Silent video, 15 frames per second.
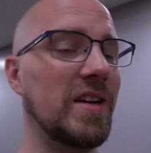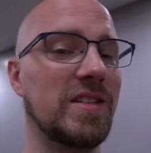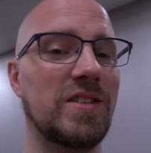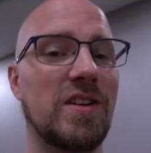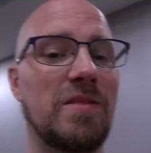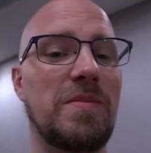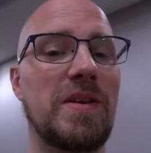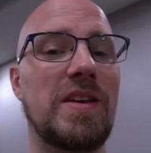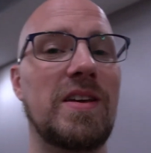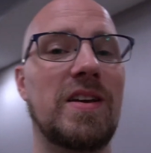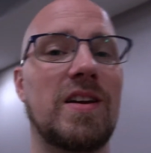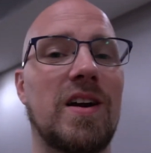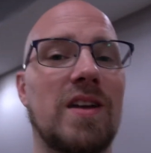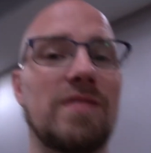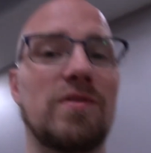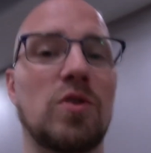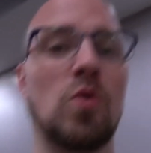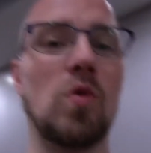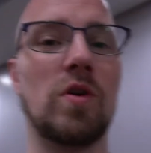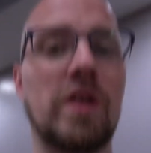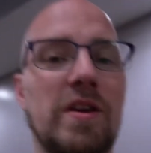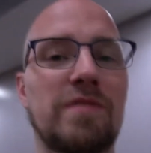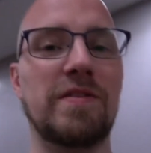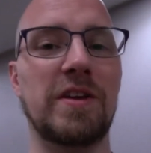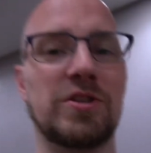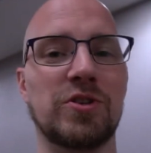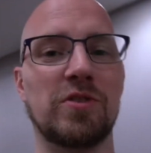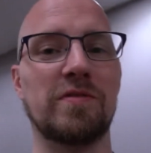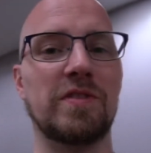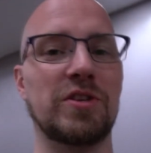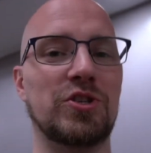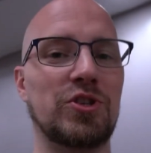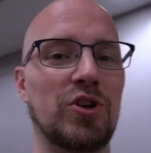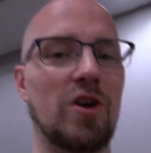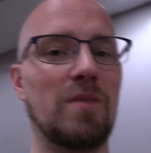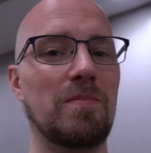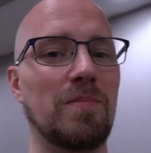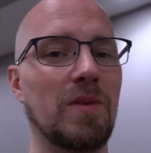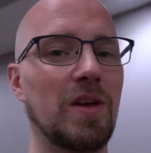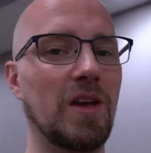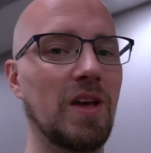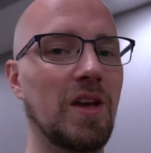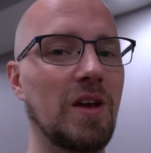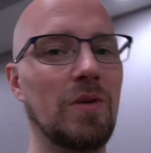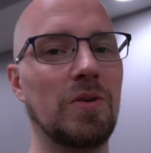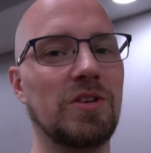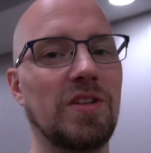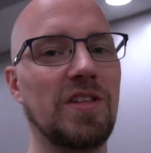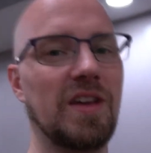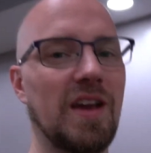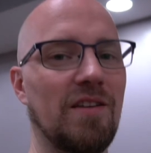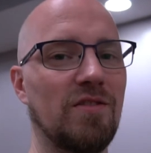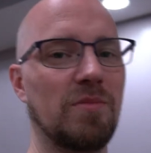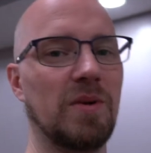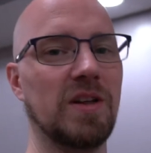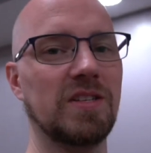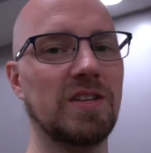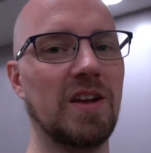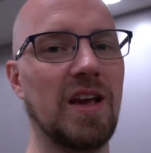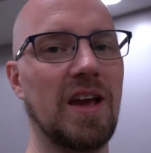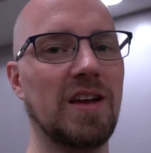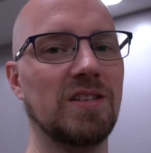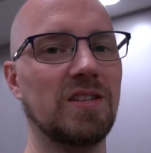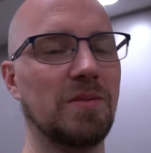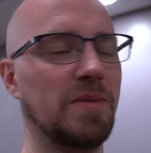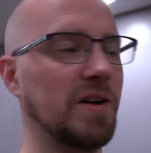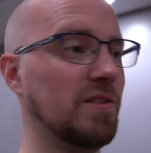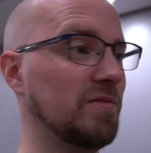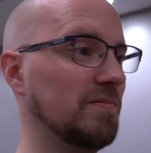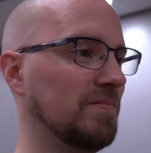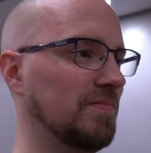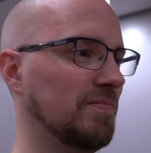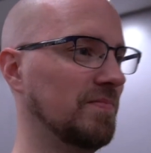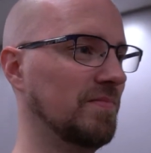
It's going to be kind of a quirky feature of this shop, which I think everybody's going to ask about.